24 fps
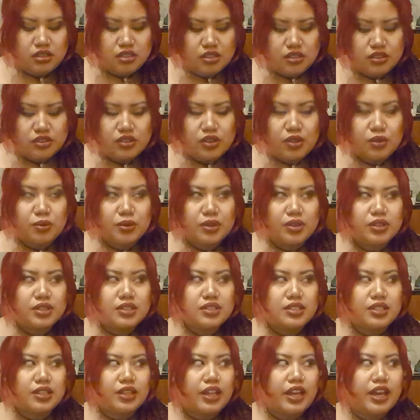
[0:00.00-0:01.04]
So it
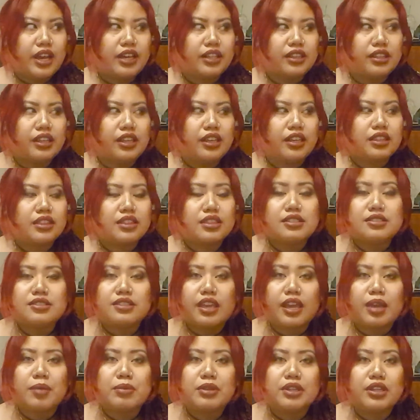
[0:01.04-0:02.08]
still had like the
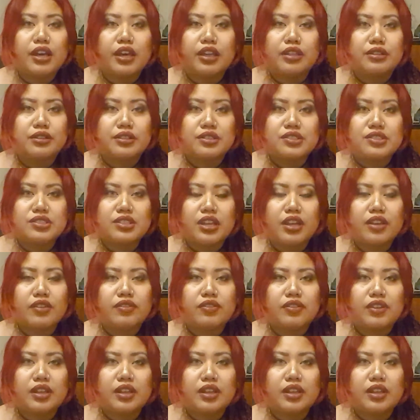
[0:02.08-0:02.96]
salmon colored stuff,